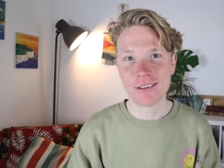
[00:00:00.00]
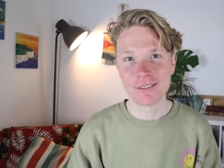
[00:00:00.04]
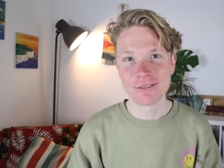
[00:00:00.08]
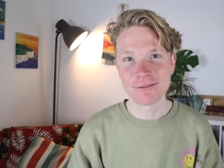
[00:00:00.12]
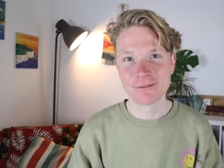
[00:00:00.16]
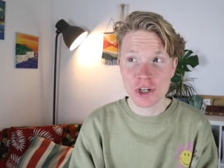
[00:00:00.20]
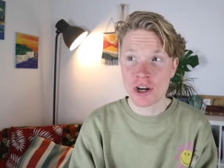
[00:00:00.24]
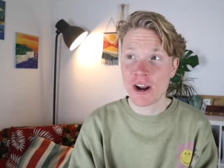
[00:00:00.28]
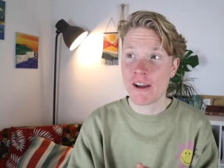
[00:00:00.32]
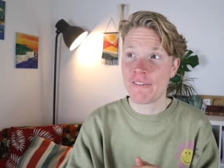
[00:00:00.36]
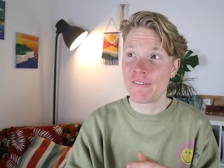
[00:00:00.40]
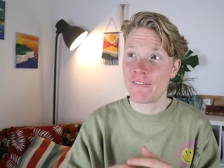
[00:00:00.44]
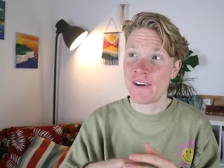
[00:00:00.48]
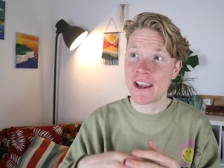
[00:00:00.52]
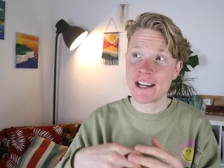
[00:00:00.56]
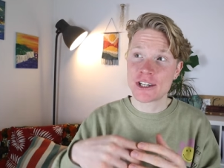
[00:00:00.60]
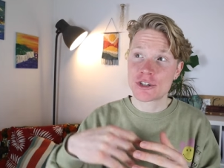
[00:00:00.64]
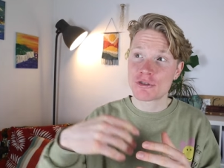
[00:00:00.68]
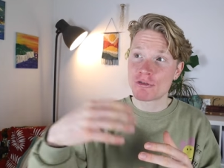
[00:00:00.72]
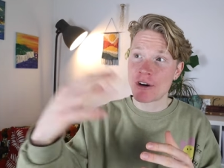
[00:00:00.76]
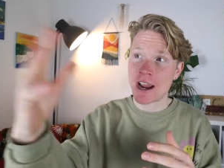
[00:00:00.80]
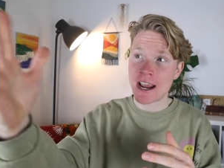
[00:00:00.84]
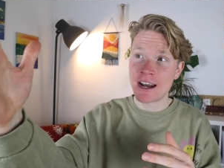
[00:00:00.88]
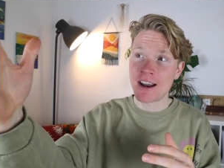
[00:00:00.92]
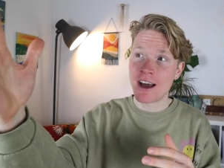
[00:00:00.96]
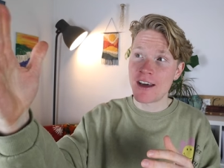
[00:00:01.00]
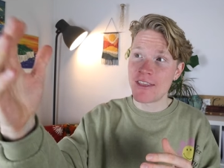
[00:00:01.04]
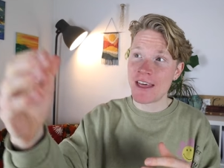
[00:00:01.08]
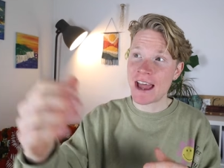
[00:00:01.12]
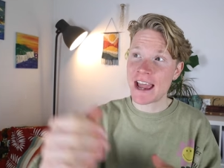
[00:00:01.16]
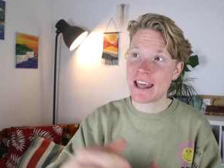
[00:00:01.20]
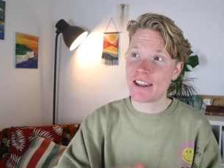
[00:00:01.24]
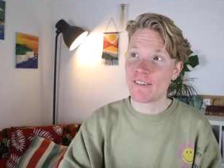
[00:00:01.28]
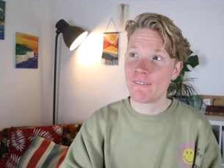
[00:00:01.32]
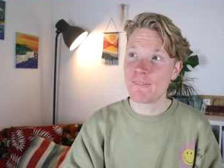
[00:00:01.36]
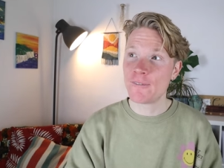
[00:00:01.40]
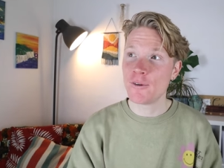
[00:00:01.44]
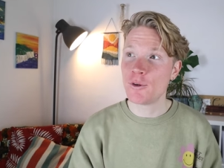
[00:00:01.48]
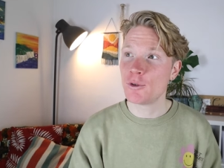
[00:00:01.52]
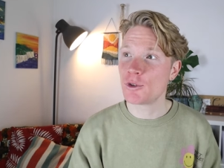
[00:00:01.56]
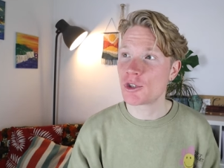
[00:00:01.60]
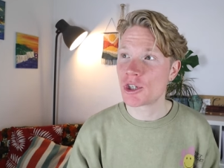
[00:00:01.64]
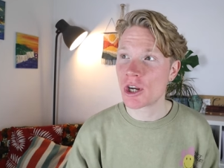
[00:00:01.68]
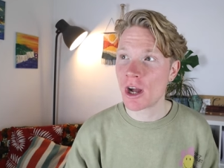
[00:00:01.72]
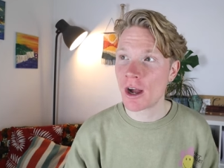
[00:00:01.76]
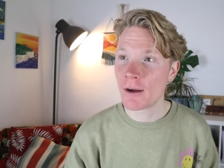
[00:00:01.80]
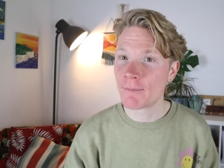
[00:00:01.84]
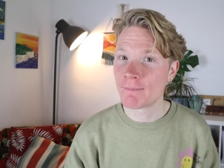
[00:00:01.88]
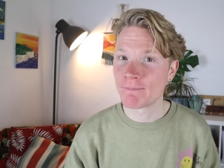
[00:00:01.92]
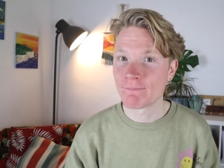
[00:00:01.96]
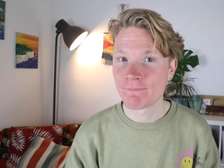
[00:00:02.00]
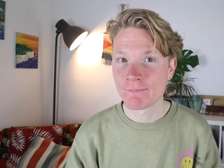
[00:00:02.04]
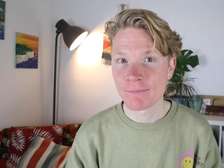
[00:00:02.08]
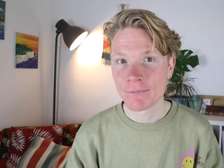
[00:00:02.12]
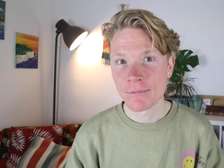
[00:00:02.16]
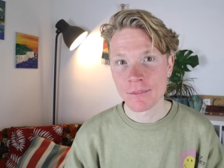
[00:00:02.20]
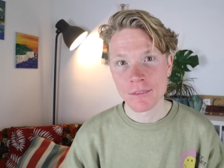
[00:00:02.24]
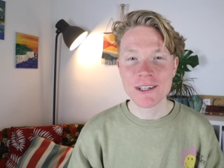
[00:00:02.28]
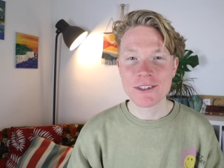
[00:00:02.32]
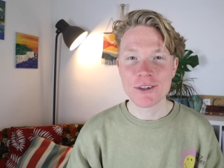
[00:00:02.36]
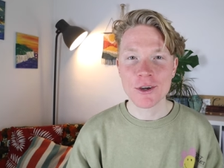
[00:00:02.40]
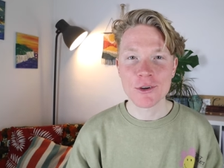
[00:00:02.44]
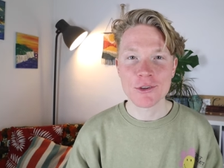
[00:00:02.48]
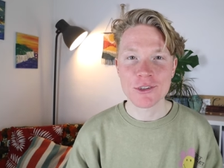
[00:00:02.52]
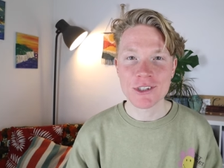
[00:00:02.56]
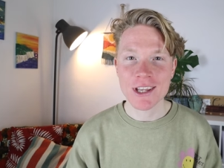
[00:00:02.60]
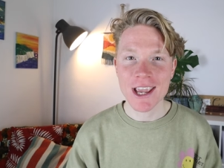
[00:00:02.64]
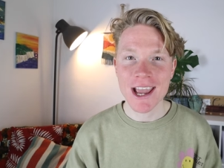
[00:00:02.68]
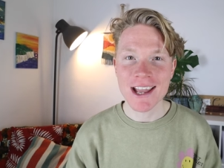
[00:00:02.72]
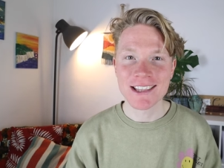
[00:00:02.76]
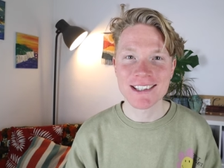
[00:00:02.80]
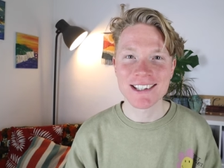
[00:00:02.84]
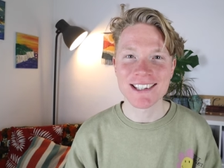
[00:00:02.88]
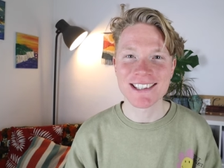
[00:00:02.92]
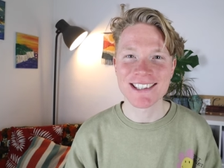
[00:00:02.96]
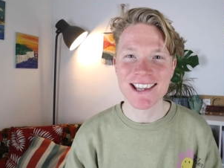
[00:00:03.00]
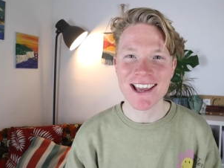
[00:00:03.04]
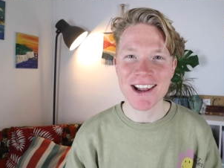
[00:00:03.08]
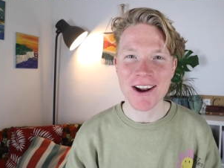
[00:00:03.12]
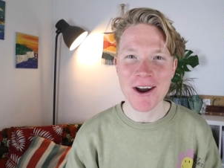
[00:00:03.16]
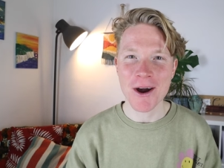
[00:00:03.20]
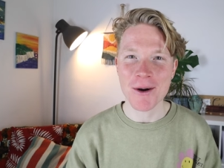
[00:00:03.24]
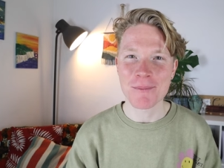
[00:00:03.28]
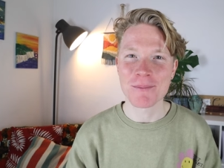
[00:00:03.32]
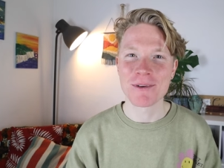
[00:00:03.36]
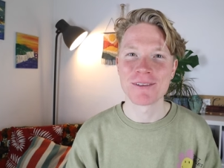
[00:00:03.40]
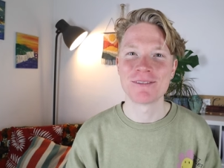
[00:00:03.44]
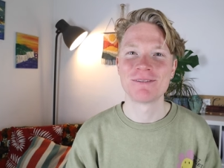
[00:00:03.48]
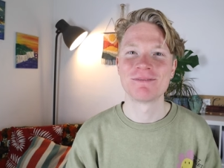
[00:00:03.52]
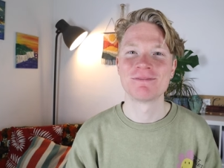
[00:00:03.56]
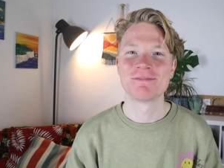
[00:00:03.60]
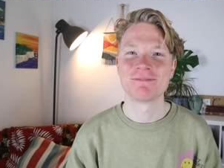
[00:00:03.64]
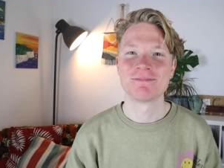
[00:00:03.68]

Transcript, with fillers: And should I face rain like that in the future? I won't be so scared to set up.